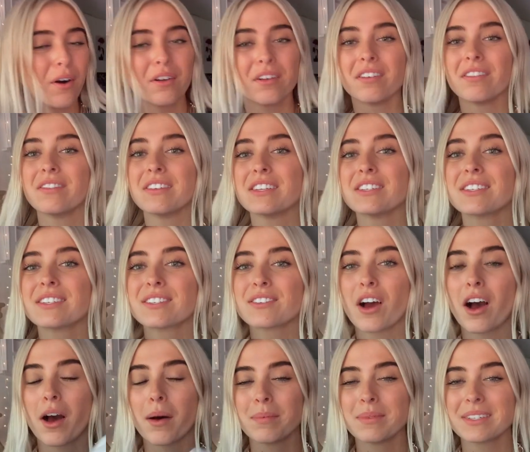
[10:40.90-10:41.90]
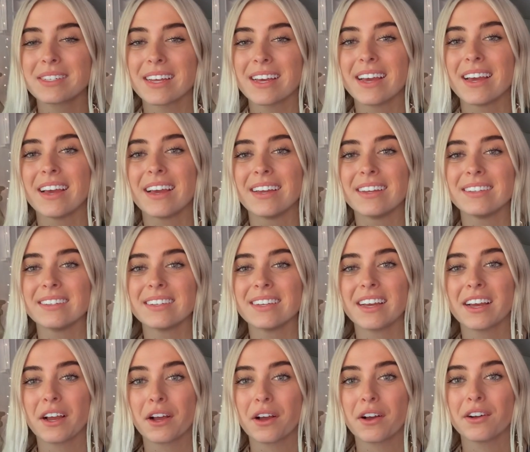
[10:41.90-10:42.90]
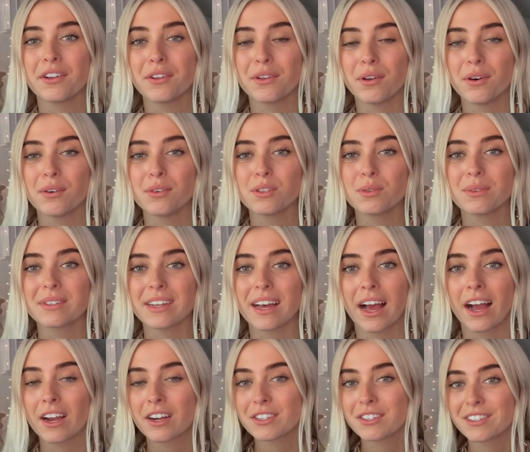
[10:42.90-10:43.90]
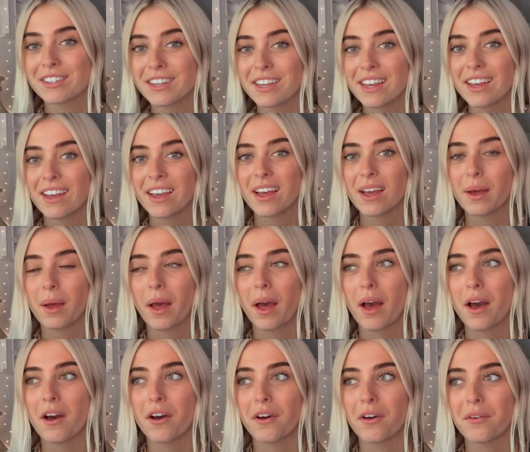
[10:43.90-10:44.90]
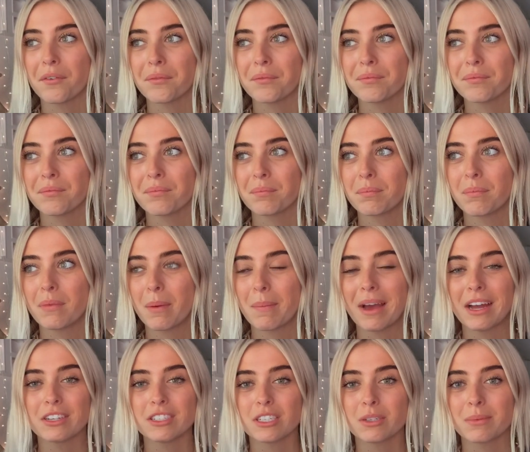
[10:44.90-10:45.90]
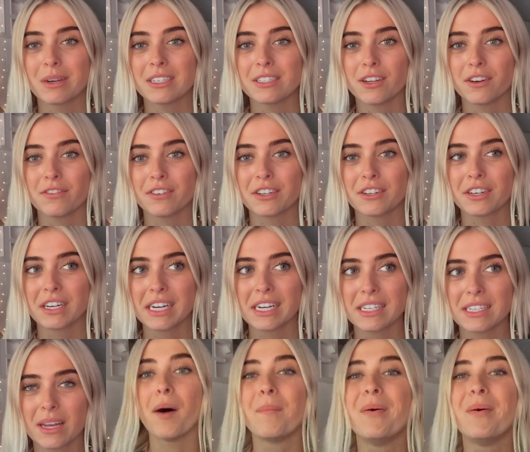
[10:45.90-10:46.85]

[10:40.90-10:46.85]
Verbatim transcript: all of these tops and clothes was actually um, imagining myself in Greece.